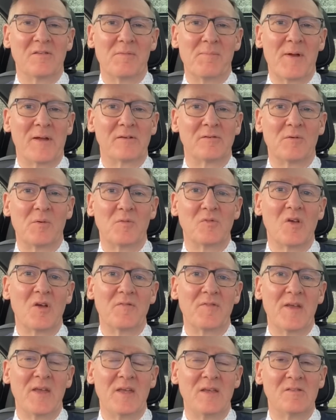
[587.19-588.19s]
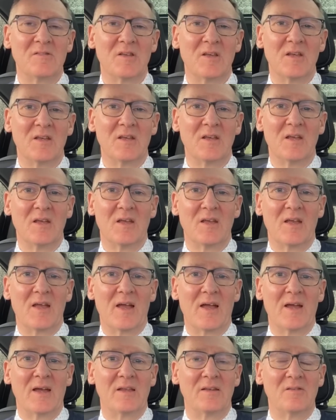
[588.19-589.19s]
The battery was overheating,
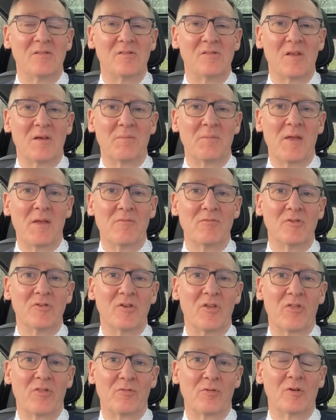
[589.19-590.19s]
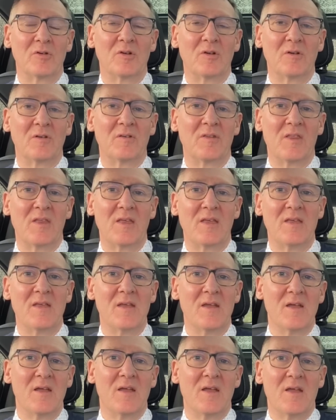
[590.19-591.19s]
and it really throttled the
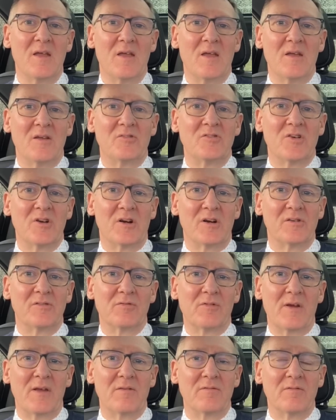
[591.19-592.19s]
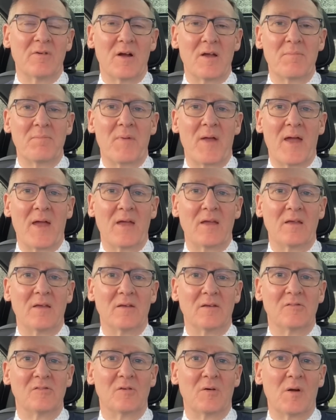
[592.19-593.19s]
charge rate right back,
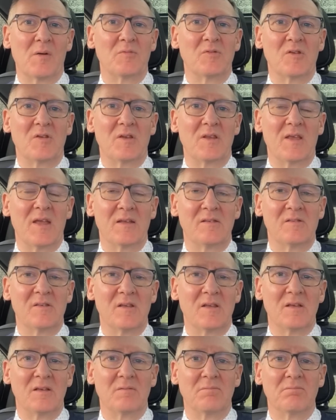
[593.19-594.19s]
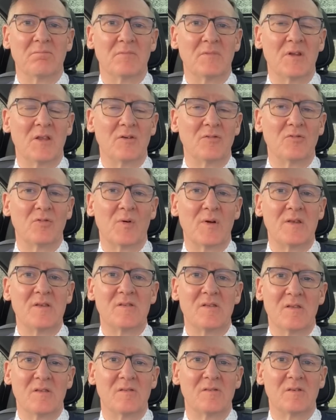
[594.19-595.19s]
so I was only getting low
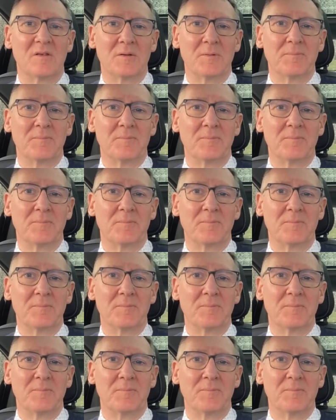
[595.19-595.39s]
20s.